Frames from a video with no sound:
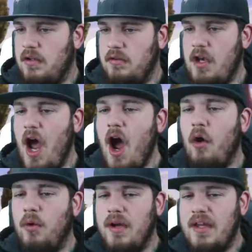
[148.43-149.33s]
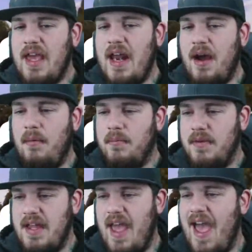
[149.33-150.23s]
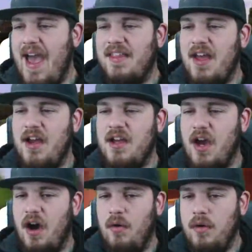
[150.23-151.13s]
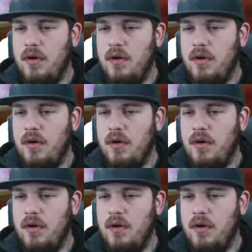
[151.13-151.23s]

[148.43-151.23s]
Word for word: No! Get them! Yeah, there you go.